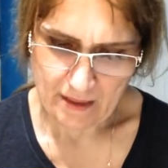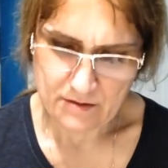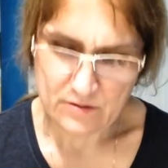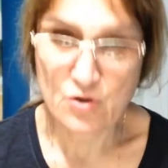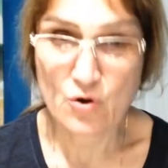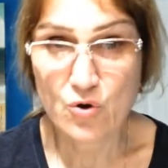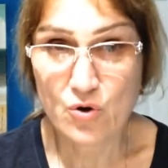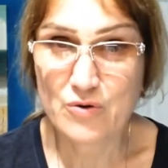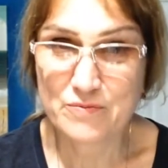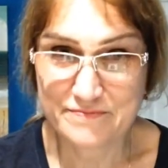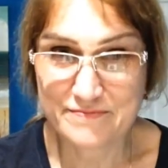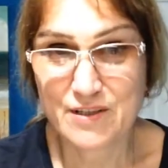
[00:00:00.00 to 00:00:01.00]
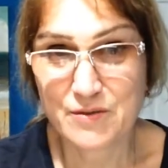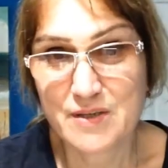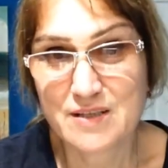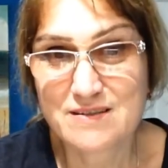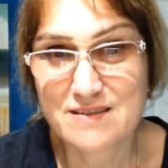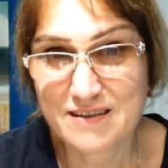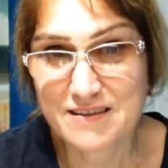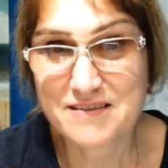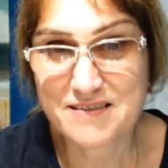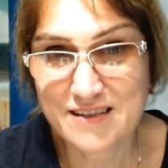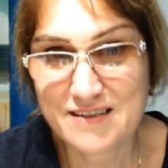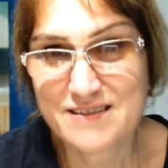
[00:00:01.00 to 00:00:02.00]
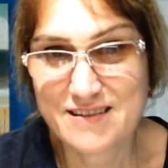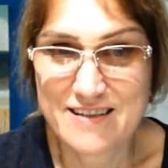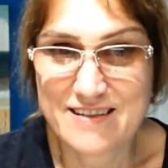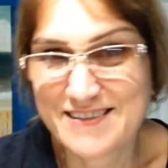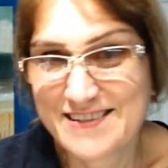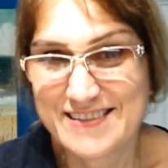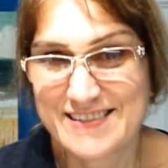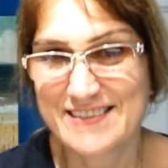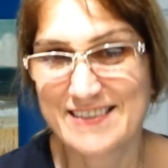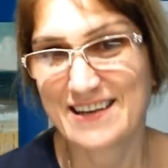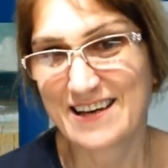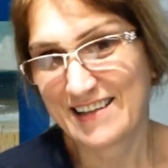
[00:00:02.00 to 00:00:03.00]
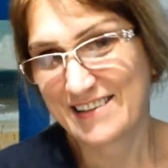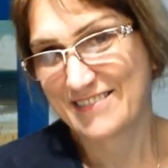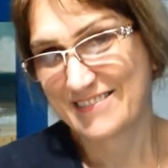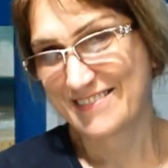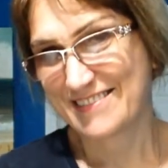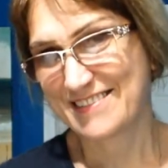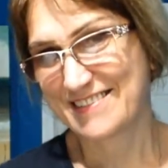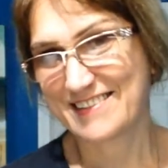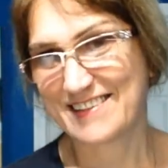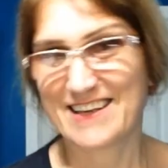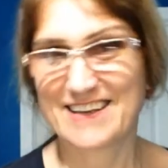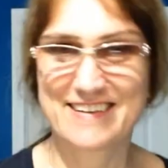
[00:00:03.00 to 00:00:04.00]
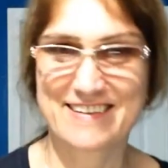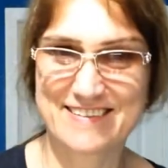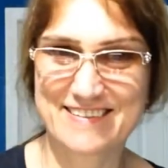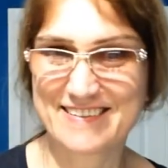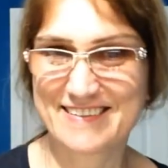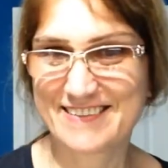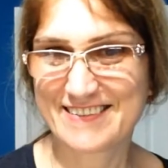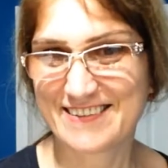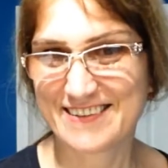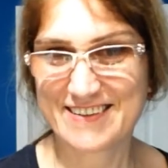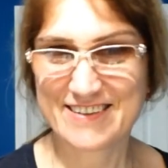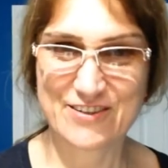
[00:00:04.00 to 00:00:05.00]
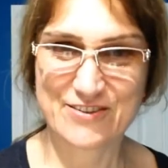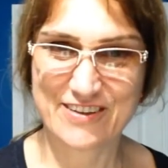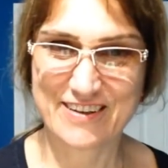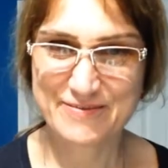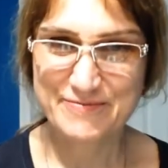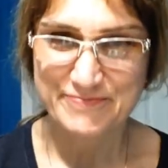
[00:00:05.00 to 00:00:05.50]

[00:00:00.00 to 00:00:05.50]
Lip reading: So it means that the seeds are not naked any longer.